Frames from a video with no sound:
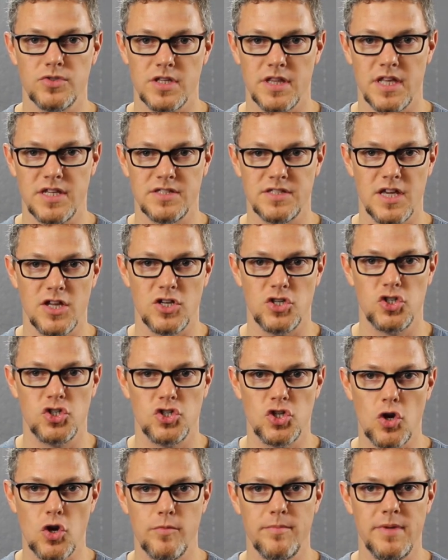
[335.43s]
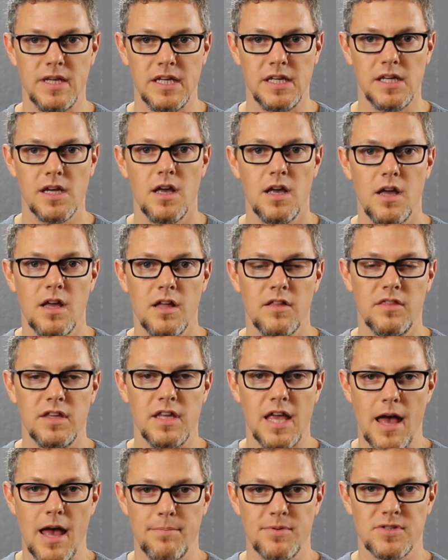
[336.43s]
So they said, show me
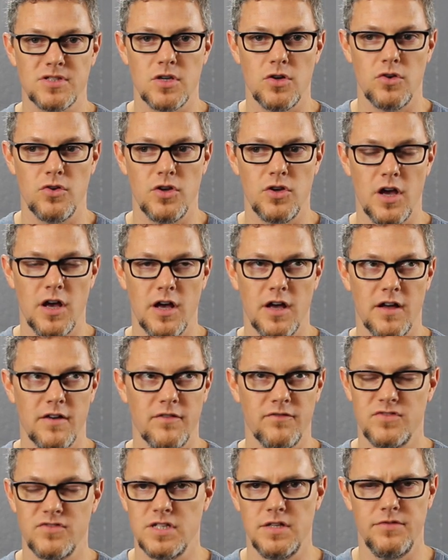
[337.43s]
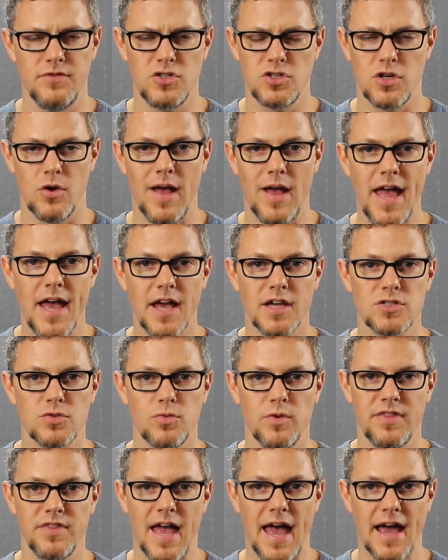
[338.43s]
the episode of TV show X
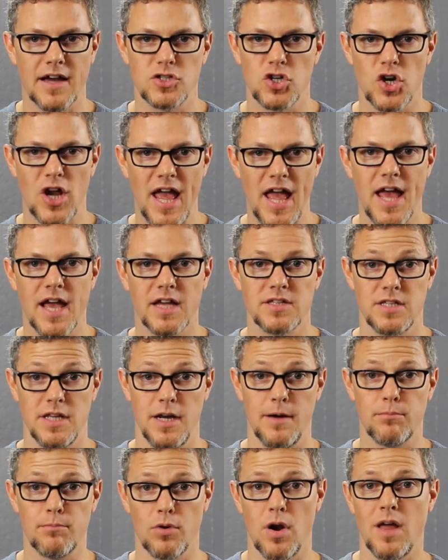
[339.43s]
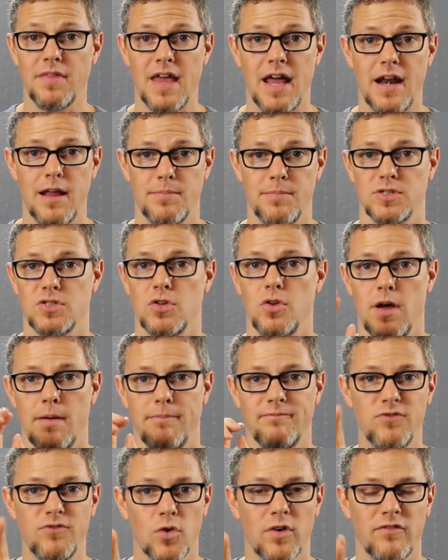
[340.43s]
with actor X, and it brought that episode
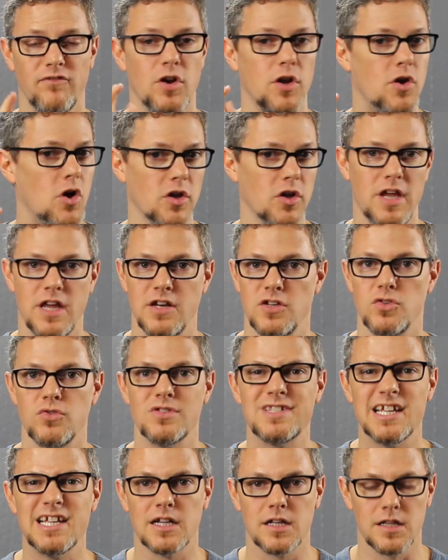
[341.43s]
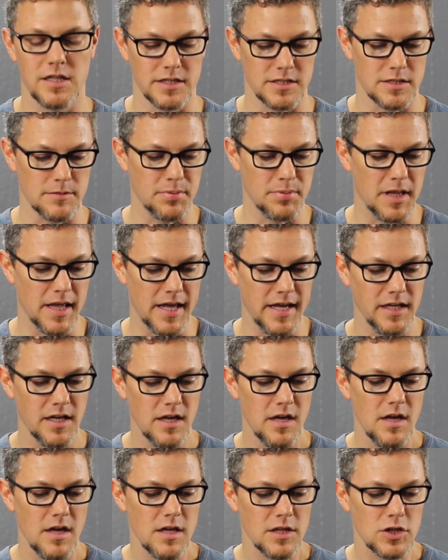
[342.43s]
up forefront. All you had to do is hit click to play.
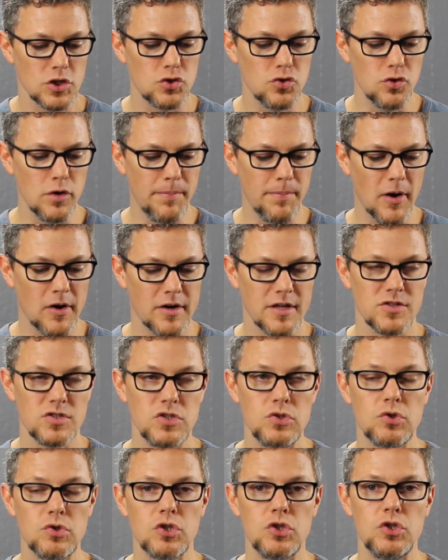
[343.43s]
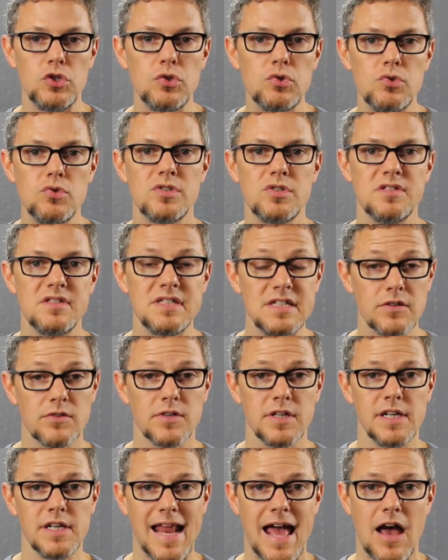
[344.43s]
The cool part is you can use
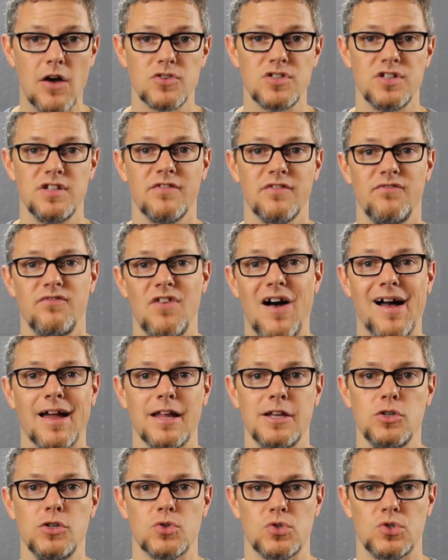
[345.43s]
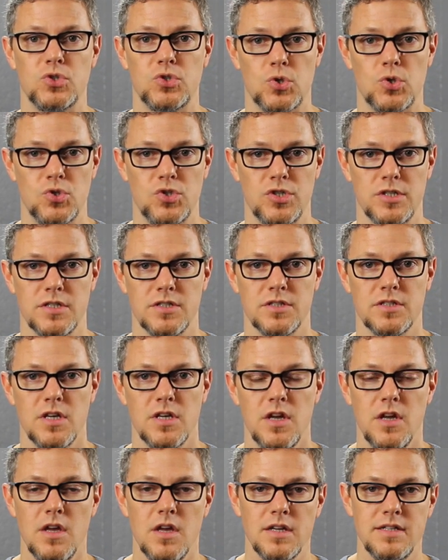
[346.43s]
Siri now to define your searches
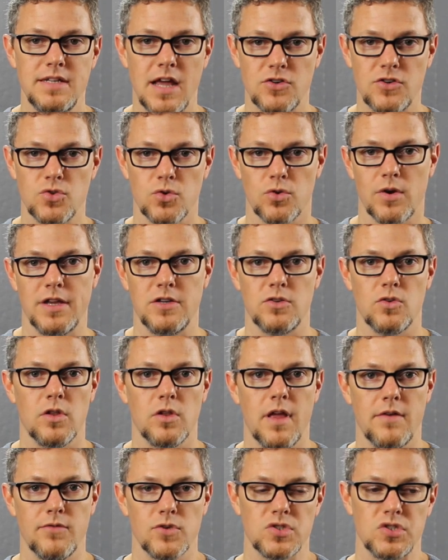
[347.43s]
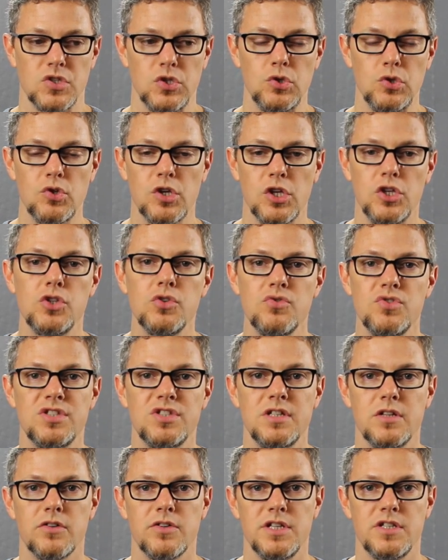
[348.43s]
down to a granular level. So you can use
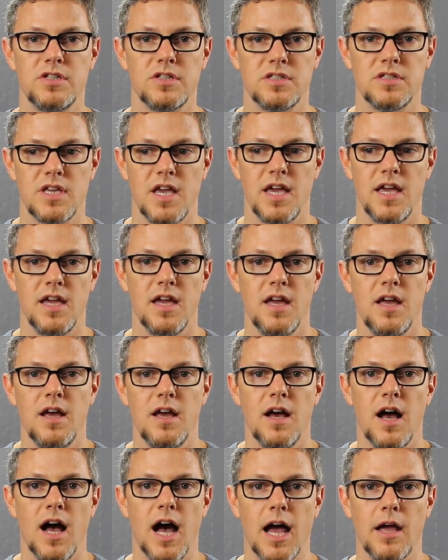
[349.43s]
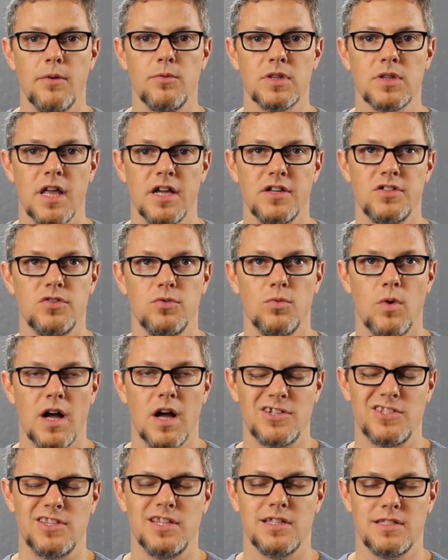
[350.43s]
Siri to say, I would like to
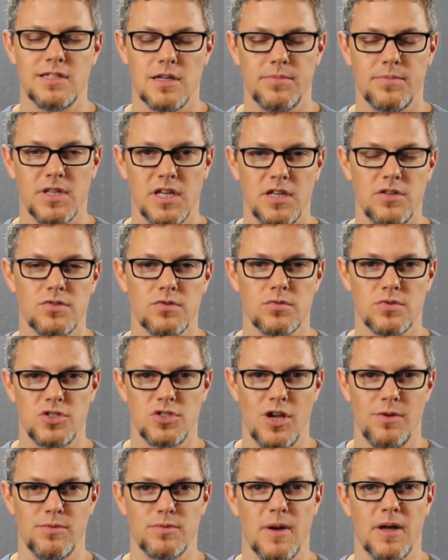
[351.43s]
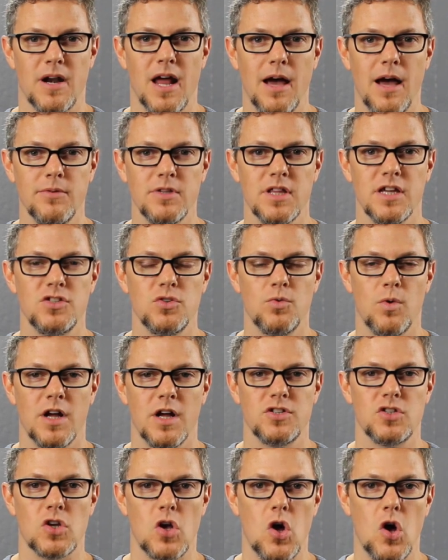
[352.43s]
watch, the example they used was James Bond. I would like to
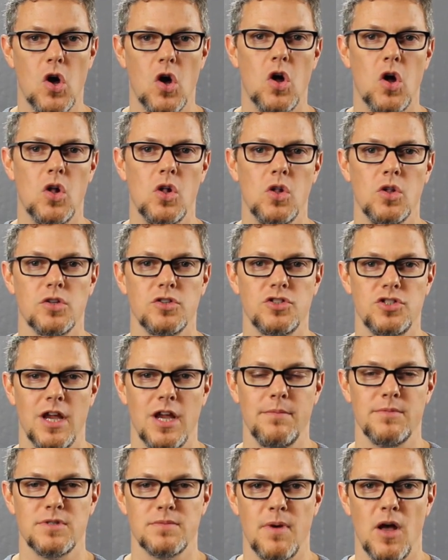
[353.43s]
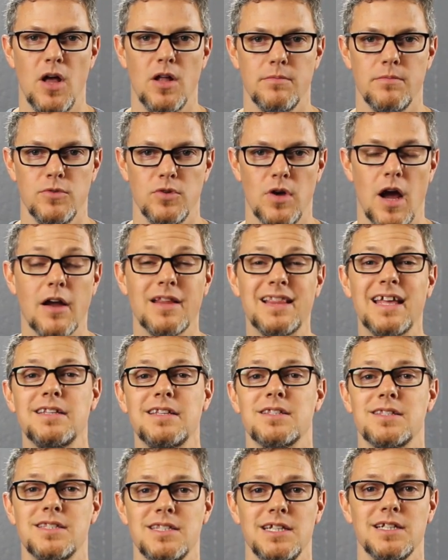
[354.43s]
watch all James Bond movies. I'd
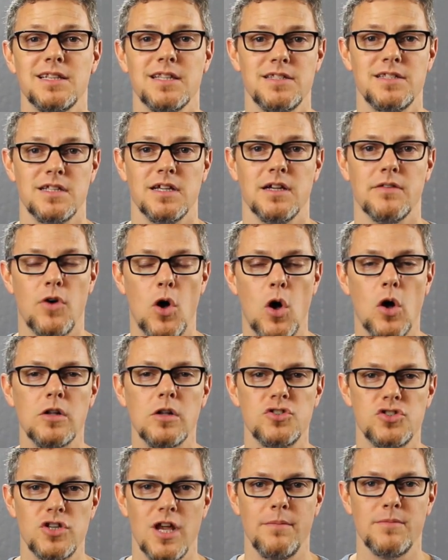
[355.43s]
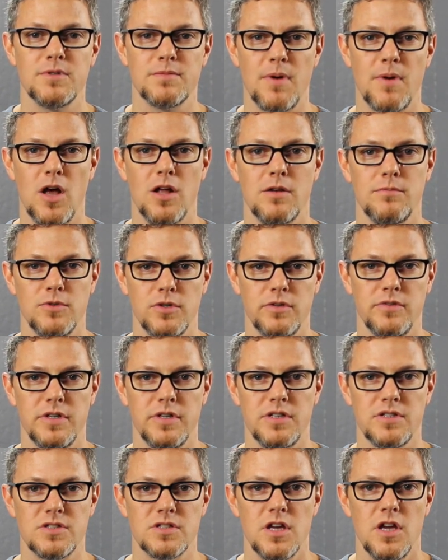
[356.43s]
like to see a listing of all James Bond
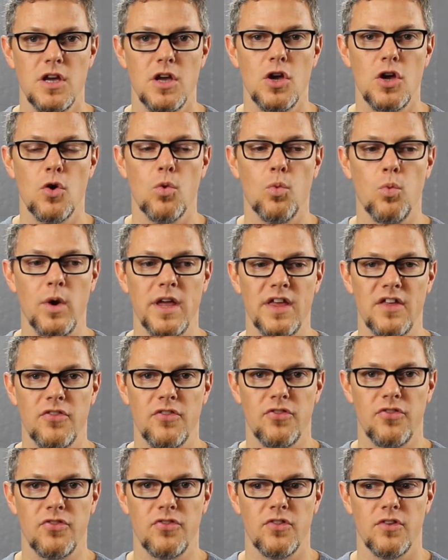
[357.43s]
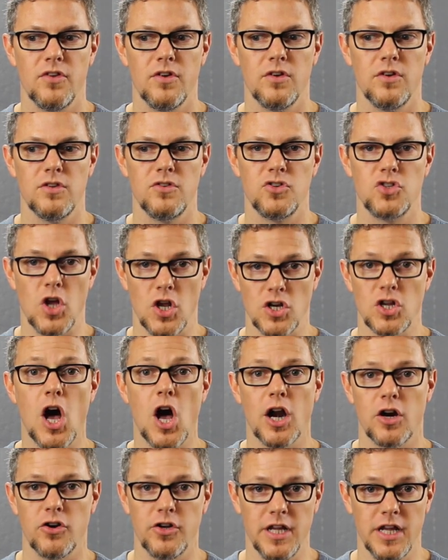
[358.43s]
movies with Sean
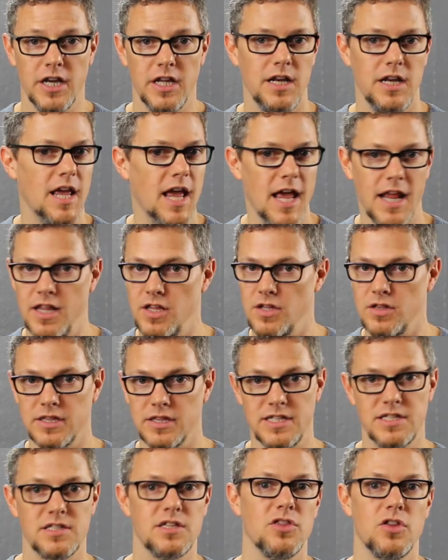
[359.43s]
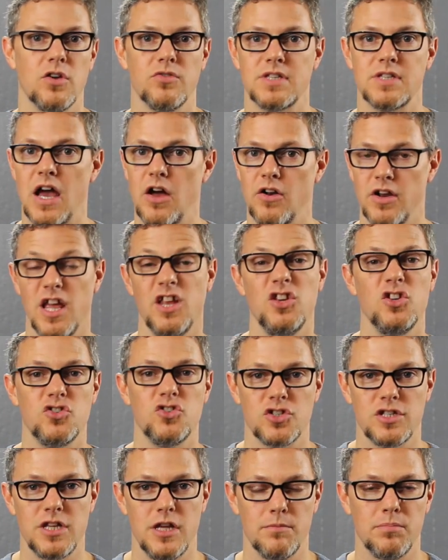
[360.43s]
Connery in it. And it listed those out and you
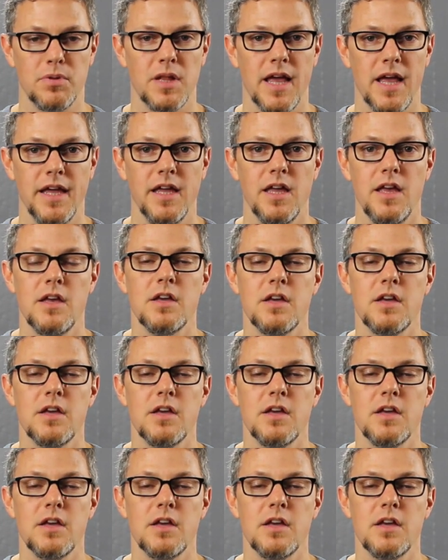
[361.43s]
just hit play.